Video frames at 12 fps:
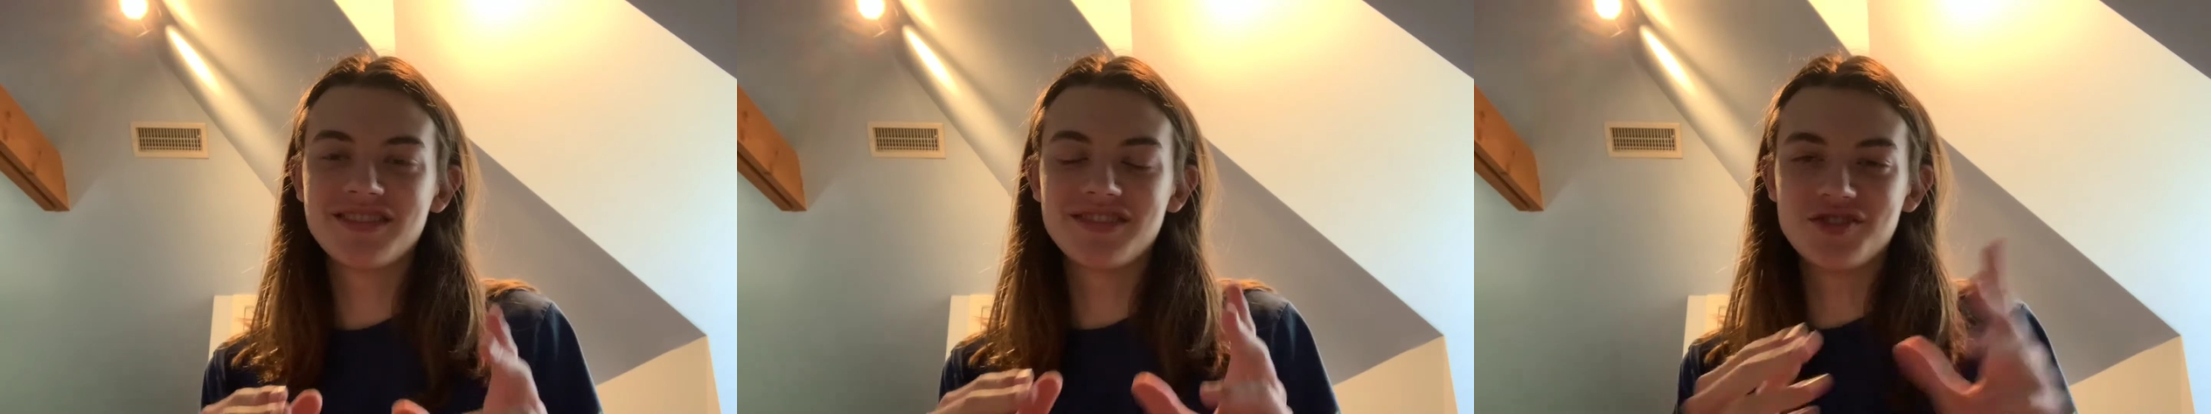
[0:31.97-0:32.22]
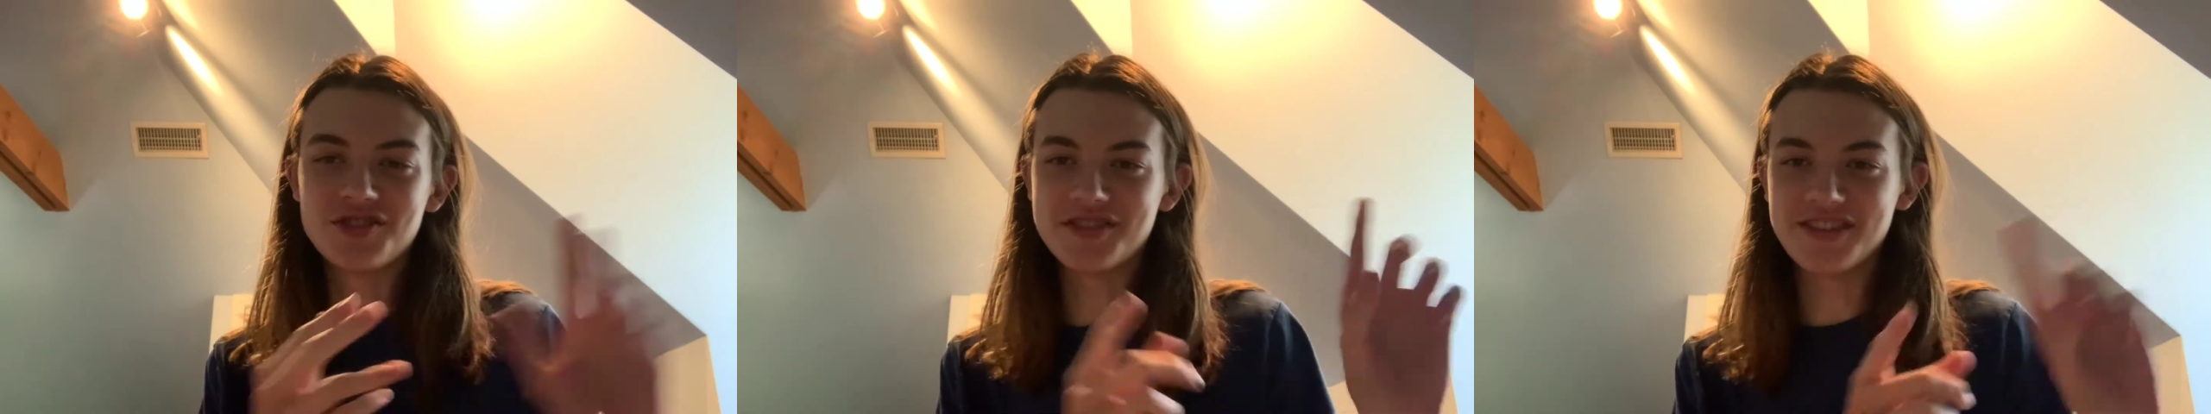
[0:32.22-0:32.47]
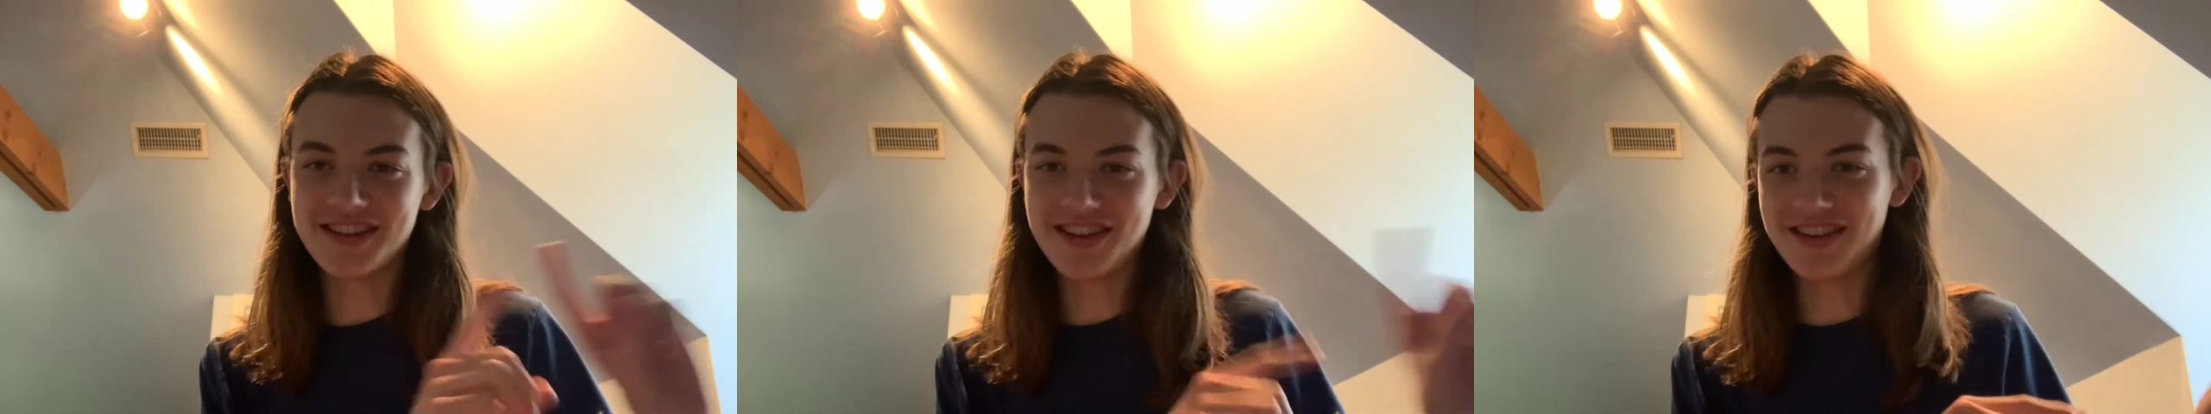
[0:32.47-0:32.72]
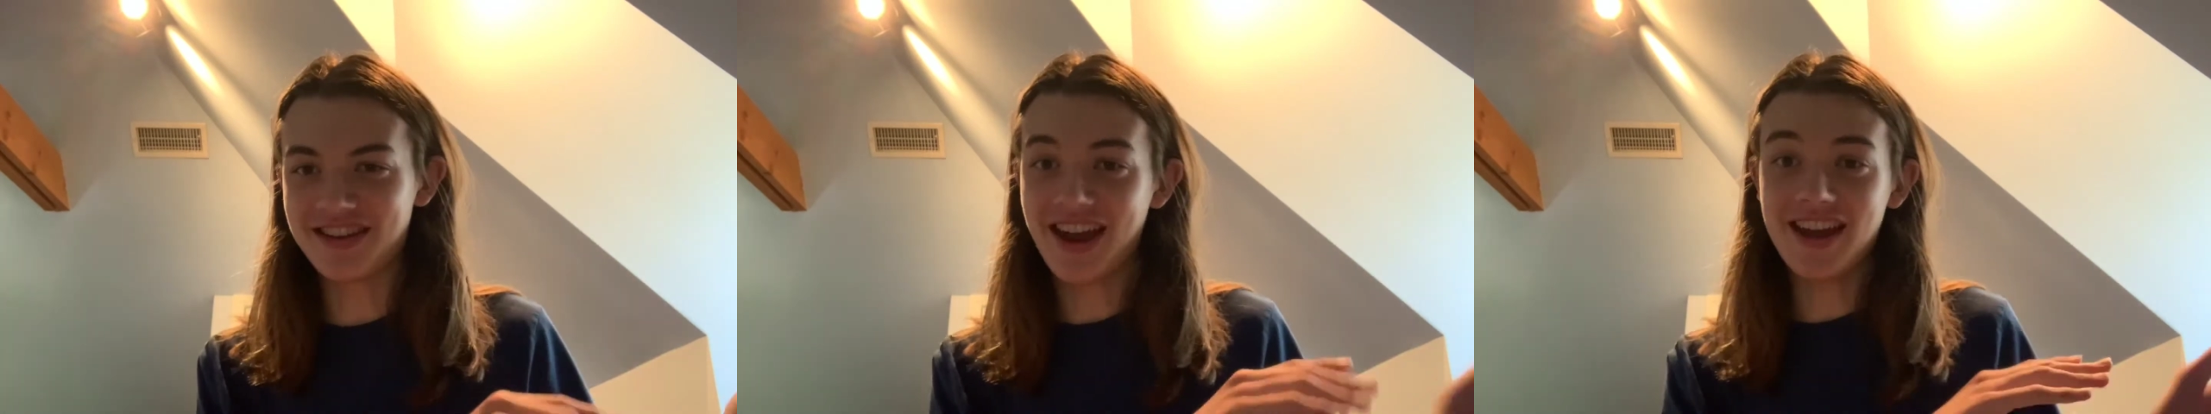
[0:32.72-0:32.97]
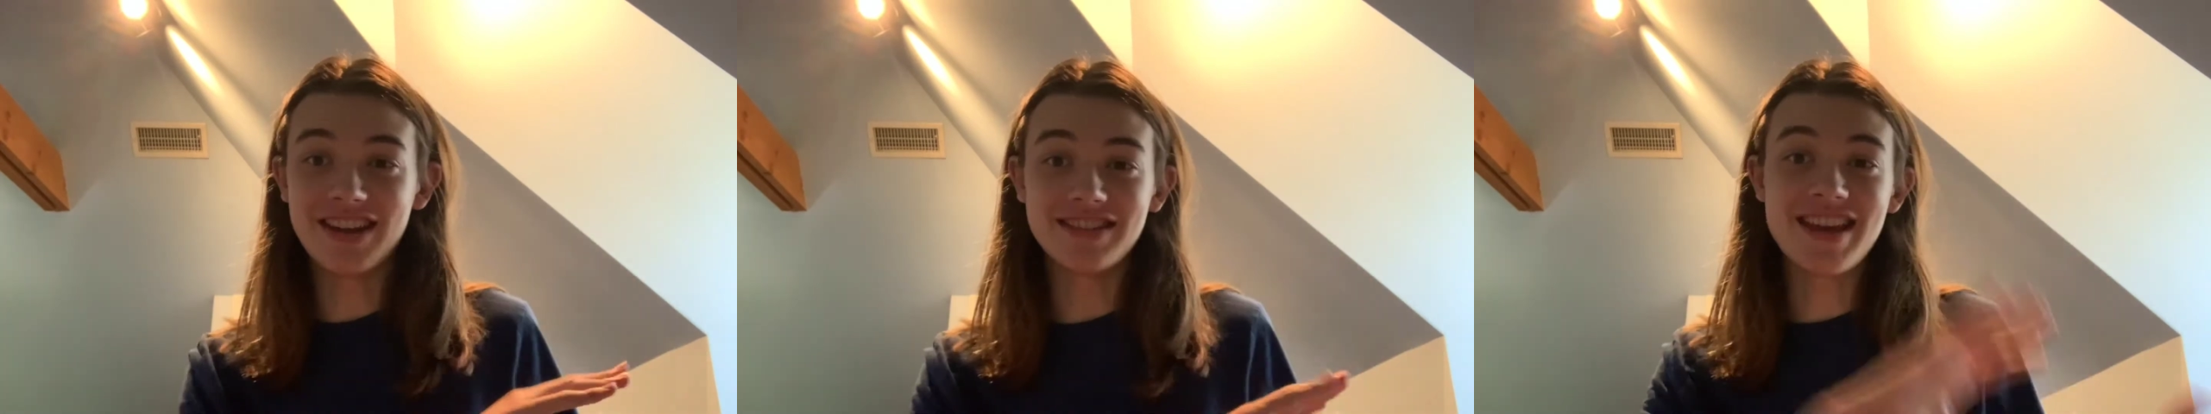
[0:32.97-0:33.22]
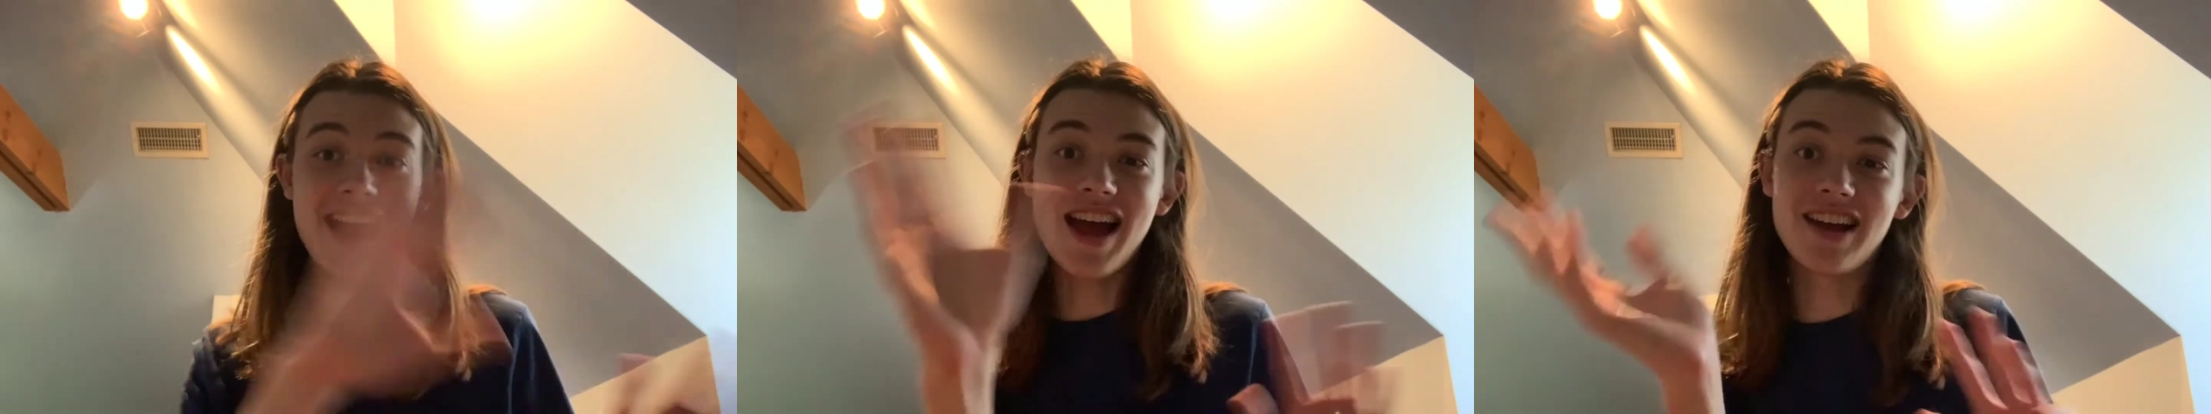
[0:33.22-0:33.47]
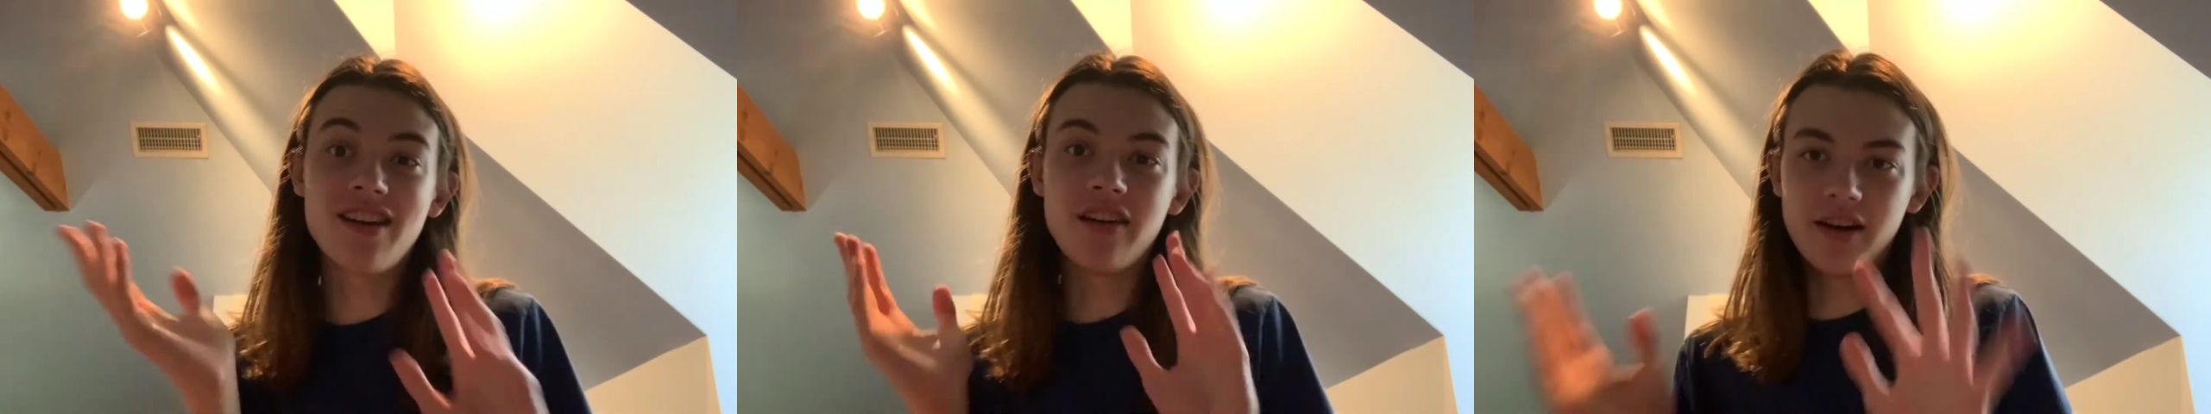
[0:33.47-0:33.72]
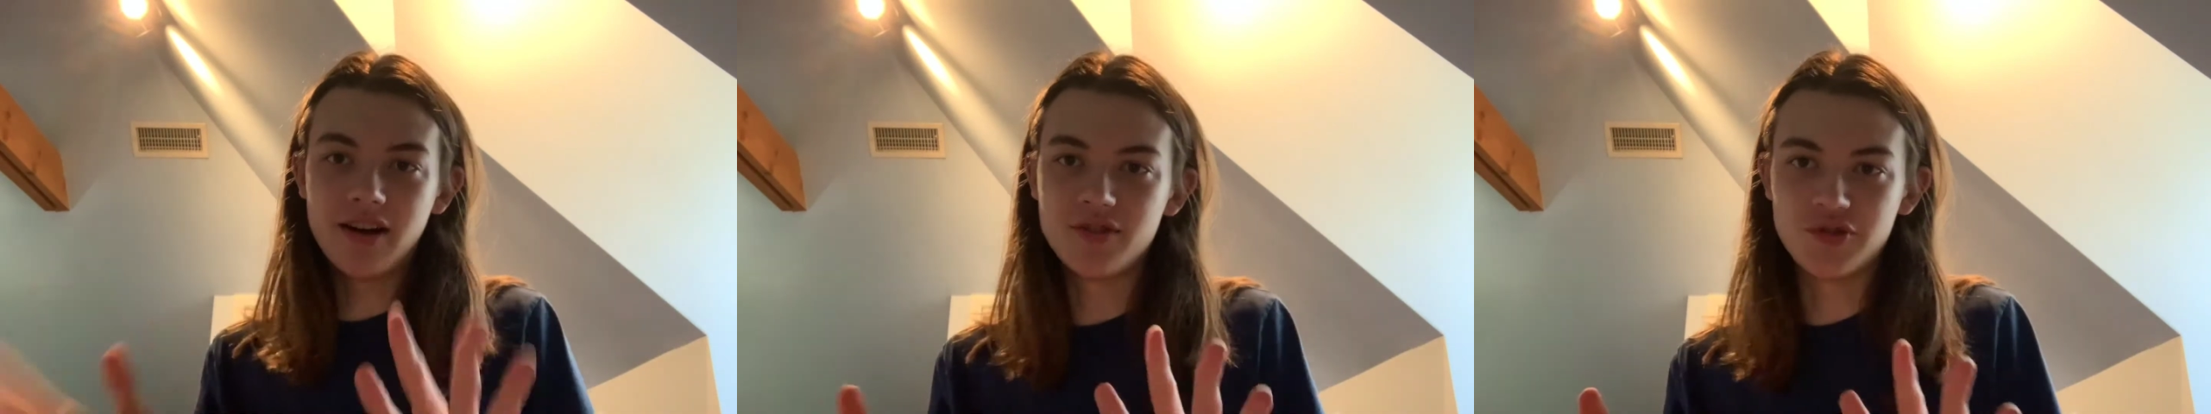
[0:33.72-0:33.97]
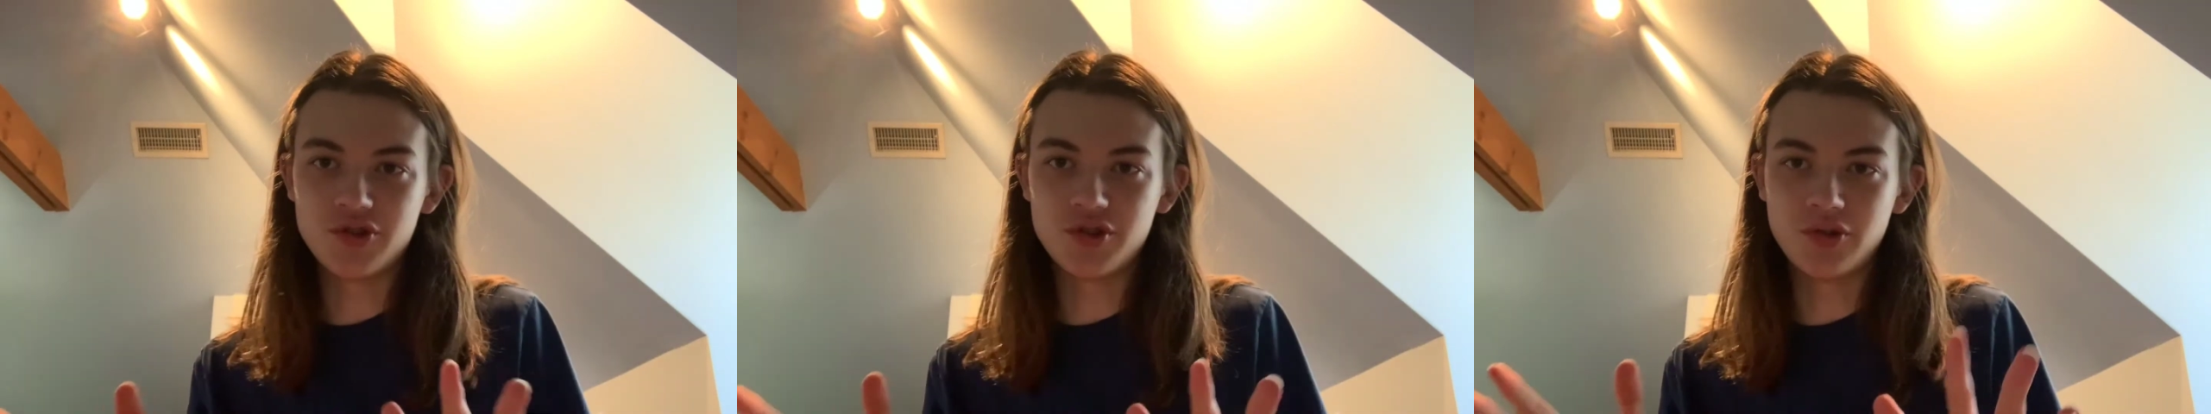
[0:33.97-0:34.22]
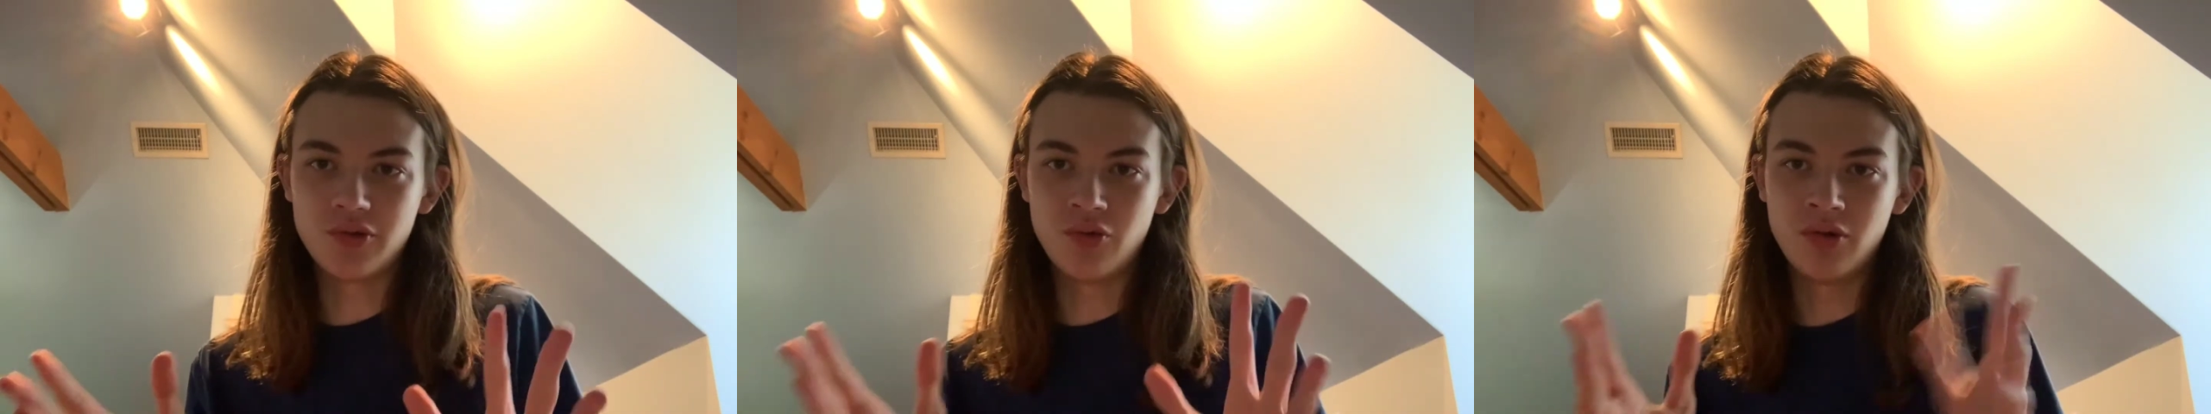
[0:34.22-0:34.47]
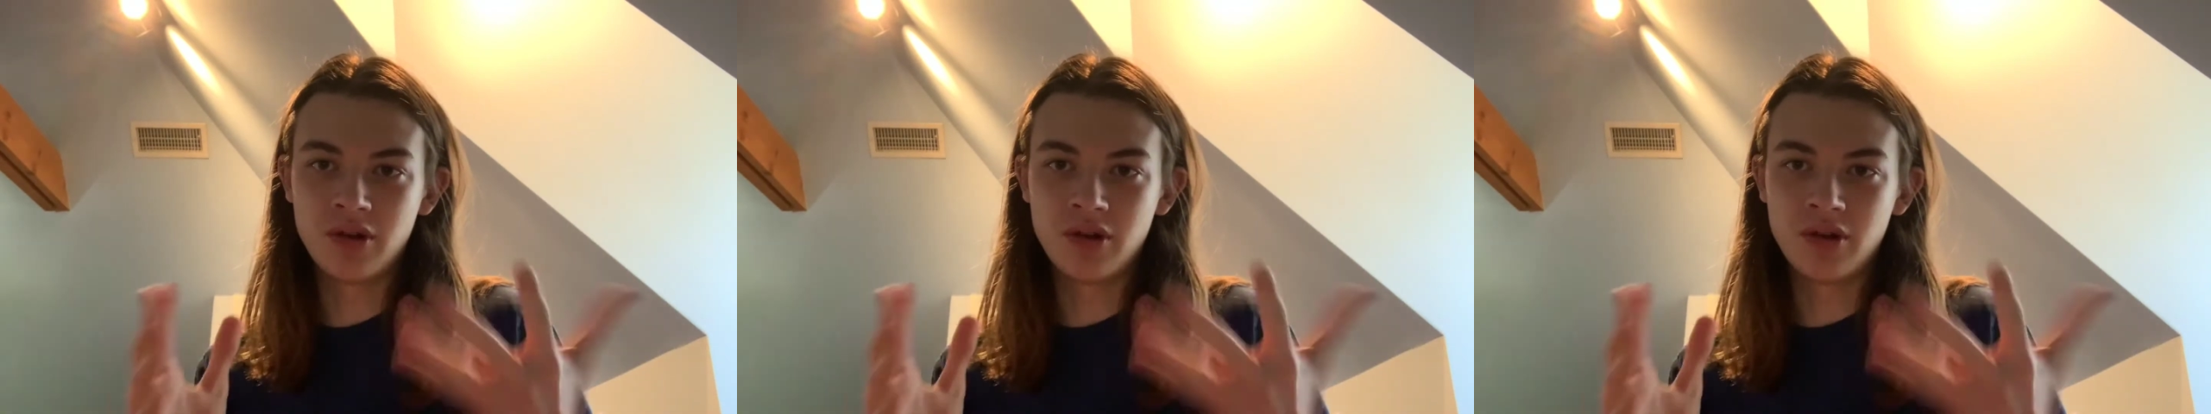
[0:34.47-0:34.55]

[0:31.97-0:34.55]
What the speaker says: just to kind of tag onto